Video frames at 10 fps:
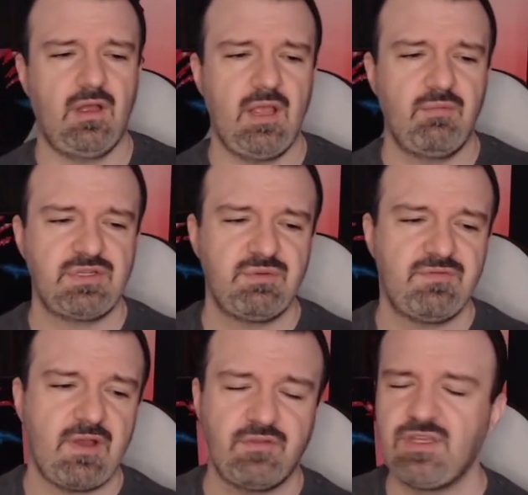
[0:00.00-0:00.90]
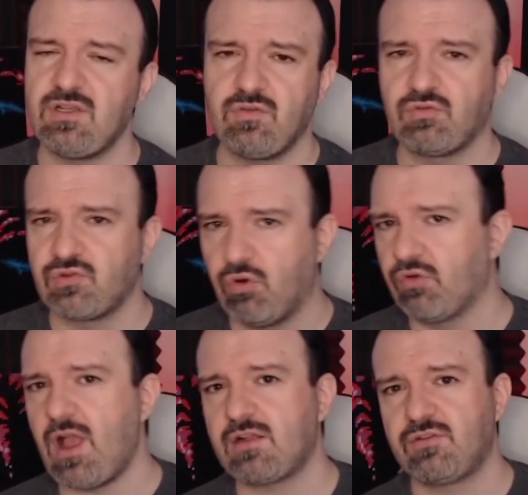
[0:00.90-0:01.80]
in which we found those
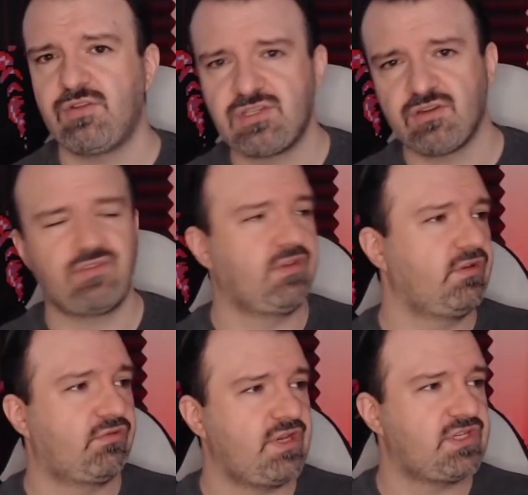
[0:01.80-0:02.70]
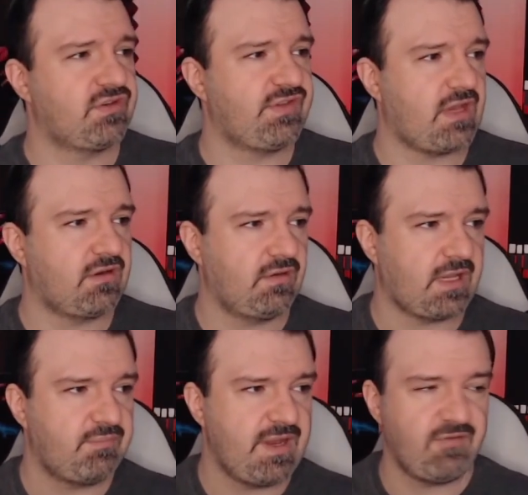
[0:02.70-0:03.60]
Korok creatures, the little creatures that are
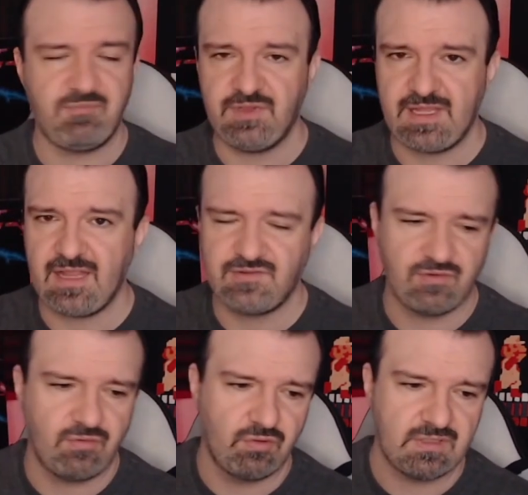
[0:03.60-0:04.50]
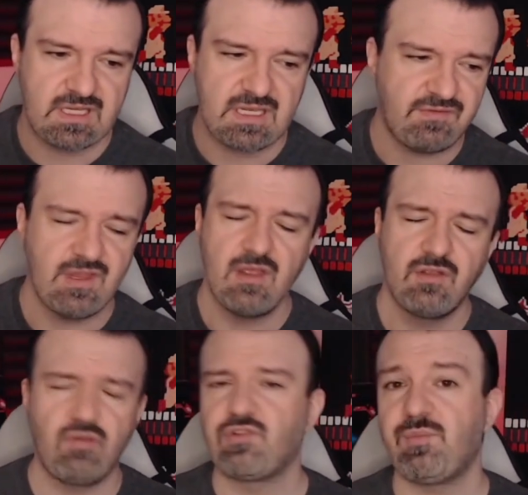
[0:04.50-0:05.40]
like made of plants or leaves.
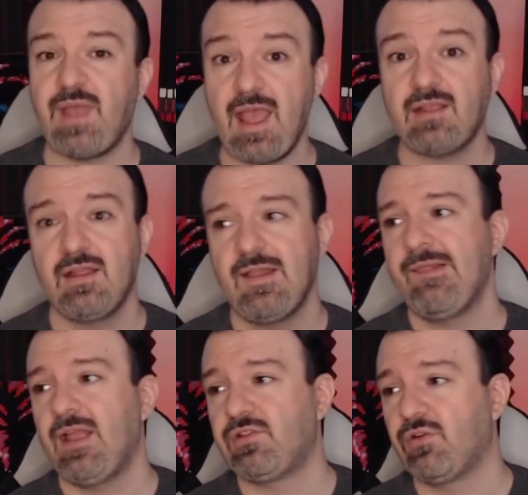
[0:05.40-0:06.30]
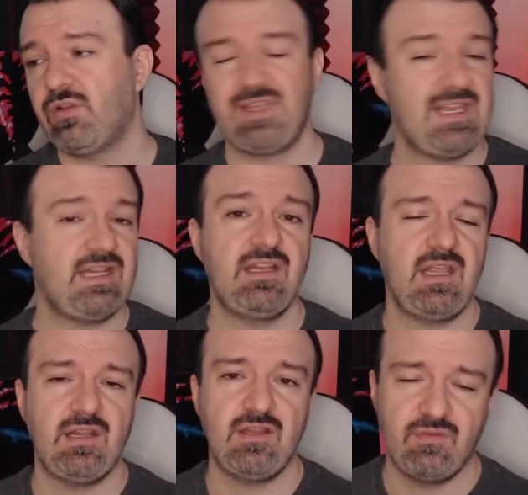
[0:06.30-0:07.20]
Those are back, and they're all hidden
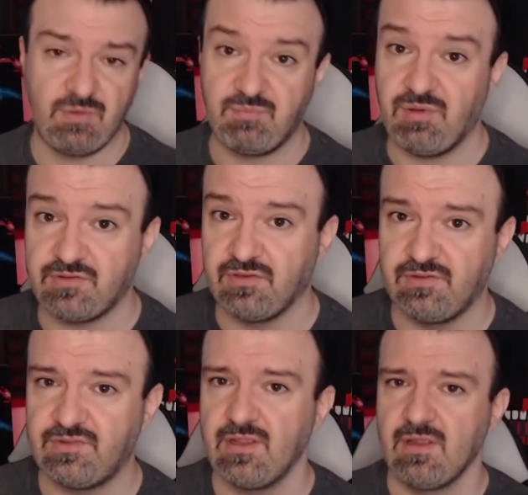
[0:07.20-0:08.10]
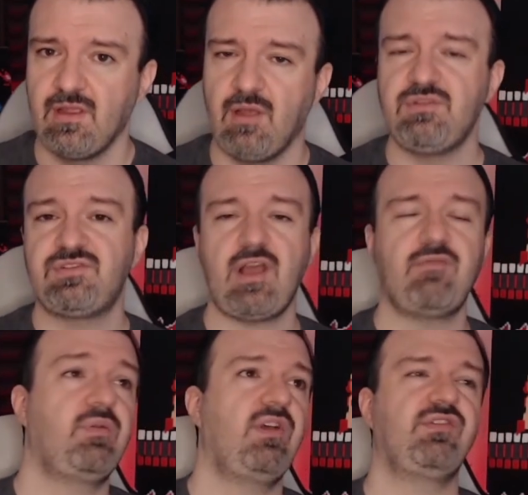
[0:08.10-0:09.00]
with puzzles. When you solve
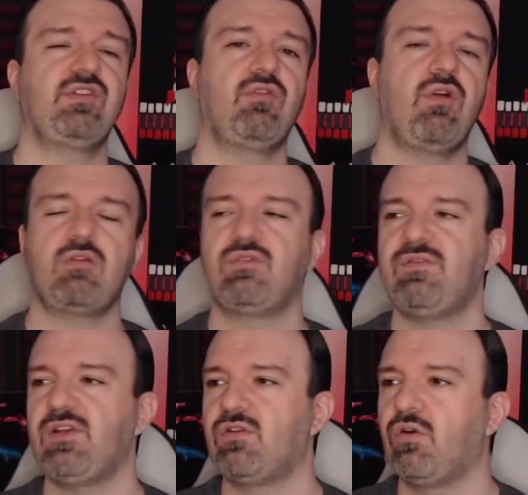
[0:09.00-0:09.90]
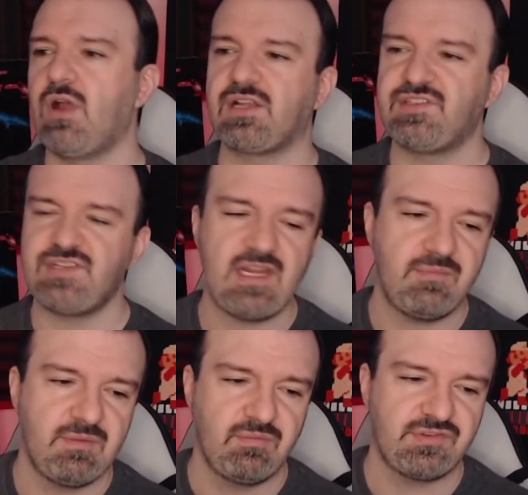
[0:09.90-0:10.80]
a puzzle, the Korok will give you a Korok seed,
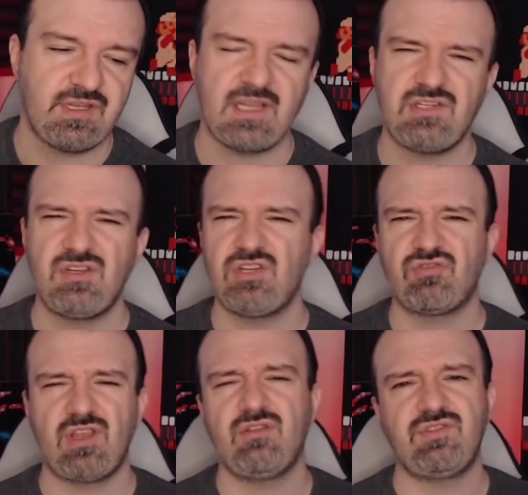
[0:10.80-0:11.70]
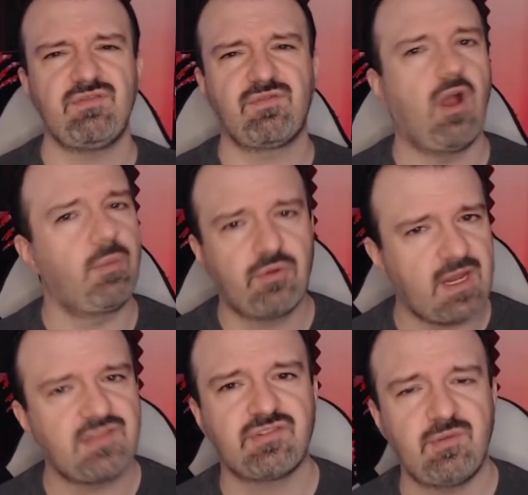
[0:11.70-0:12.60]
and people are saying I guess you could trade those in for
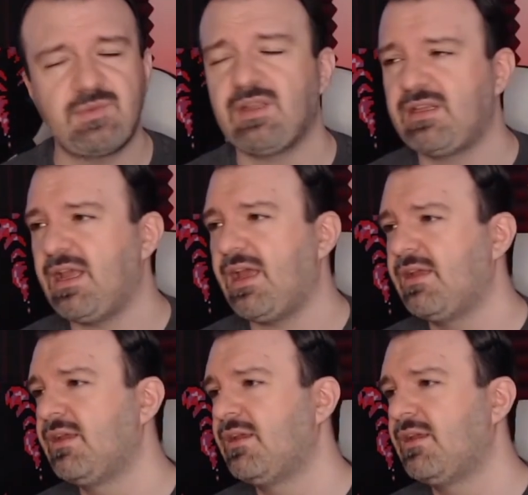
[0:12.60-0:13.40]
upgrades or something like that.